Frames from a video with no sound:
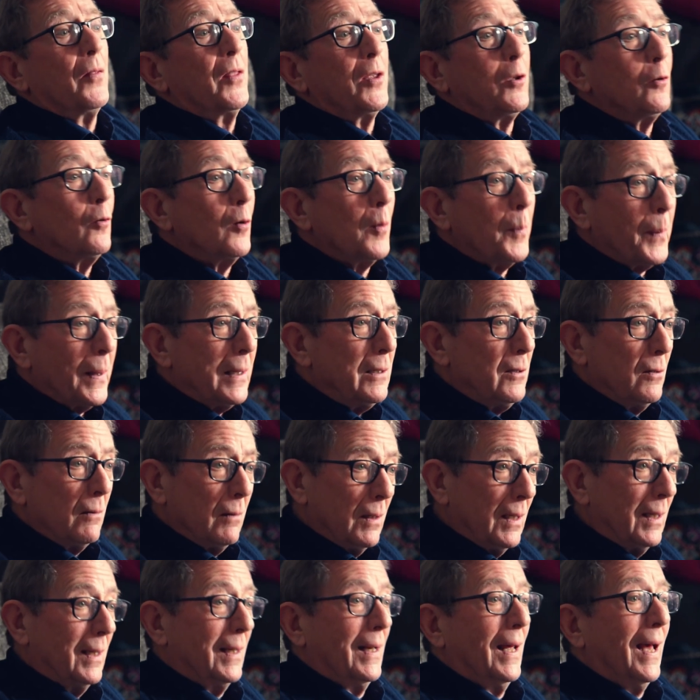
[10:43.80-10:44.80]
the European
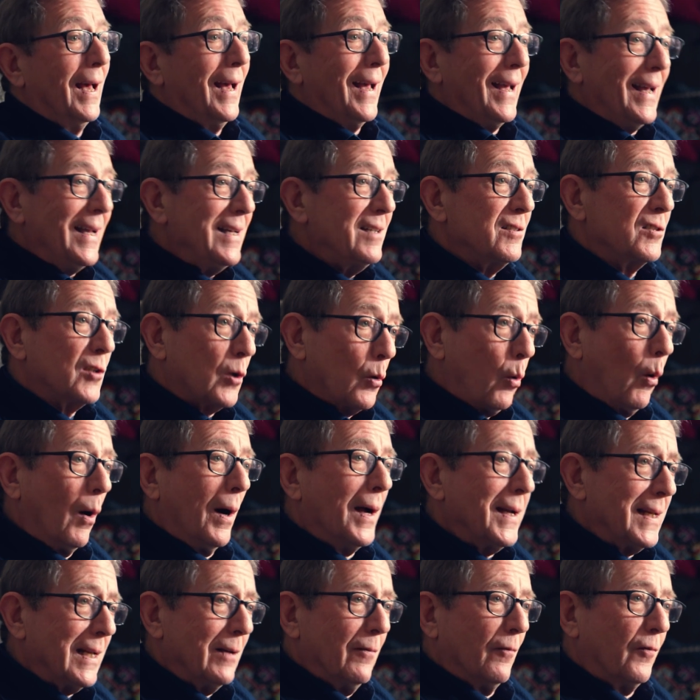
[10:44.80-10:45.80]
Union is
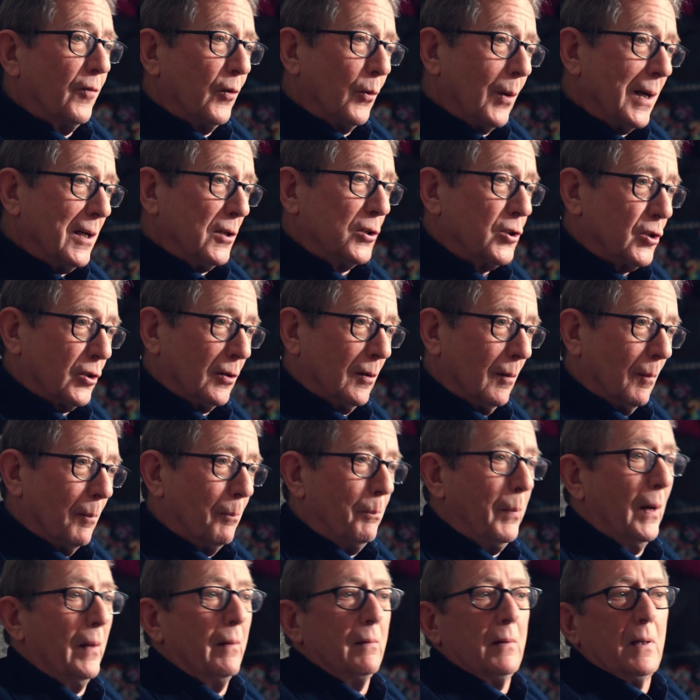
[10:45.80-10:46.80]
quite influential,
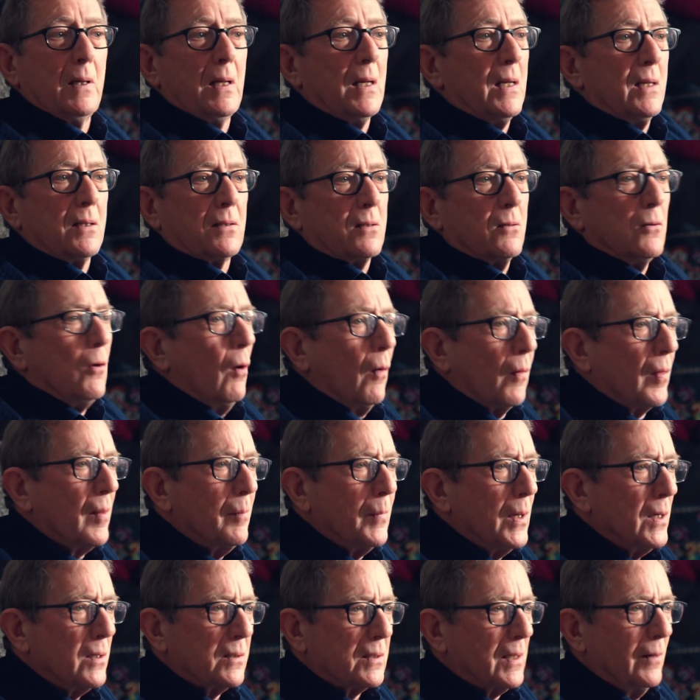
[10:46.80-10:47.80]
but it's not the
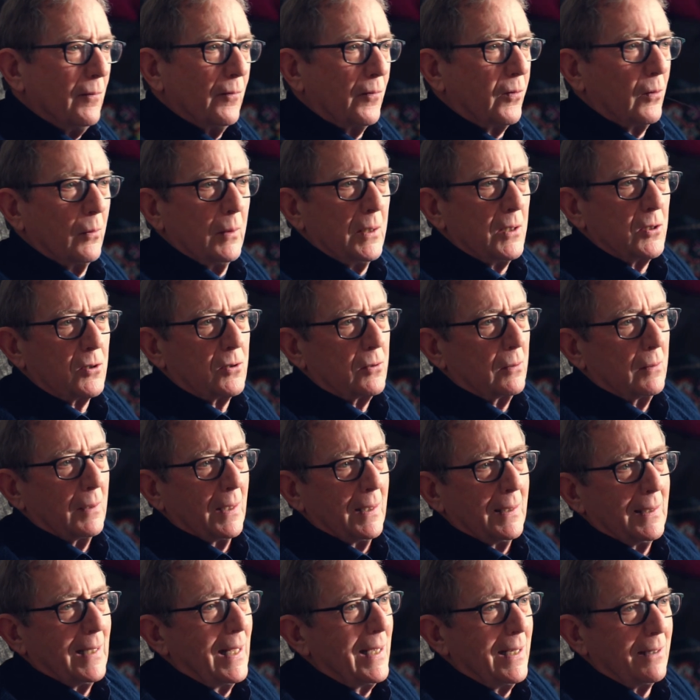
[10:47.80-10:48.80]
most influential
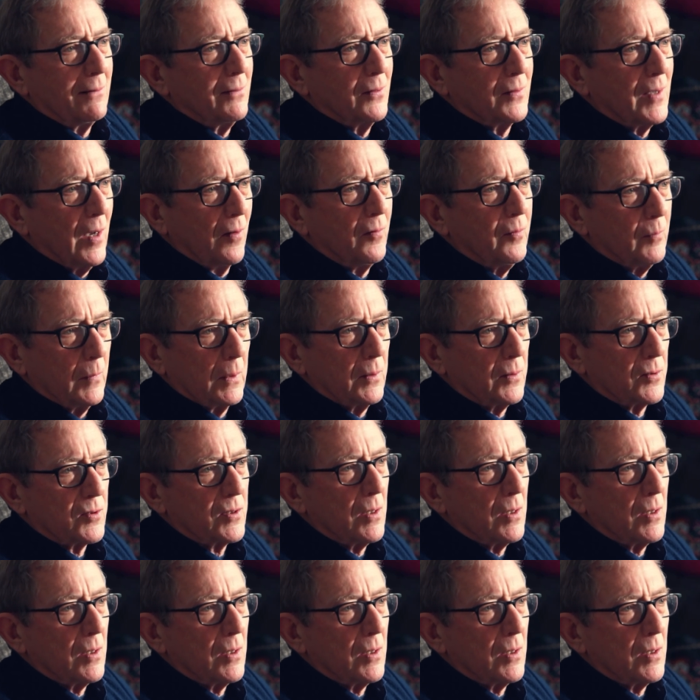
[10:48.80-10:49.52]
layer of government.